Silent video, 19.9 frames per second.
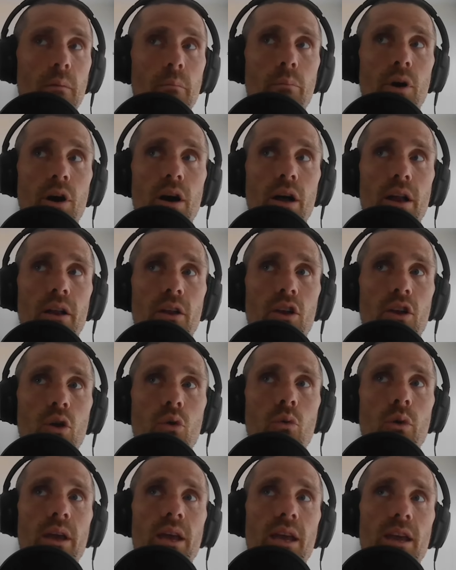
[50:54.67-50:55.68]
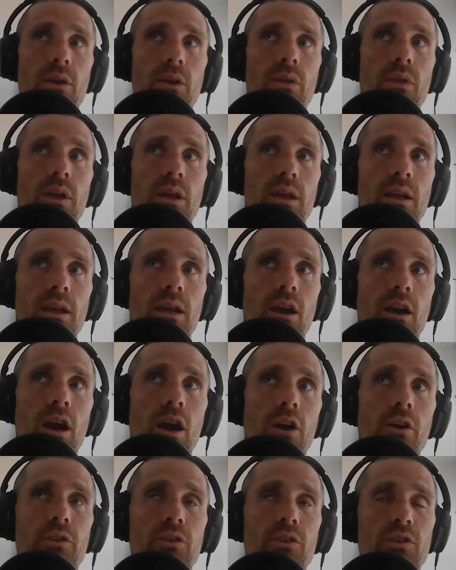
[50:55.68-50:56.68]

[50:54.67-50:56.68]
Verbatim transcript: but going in thinking, all right,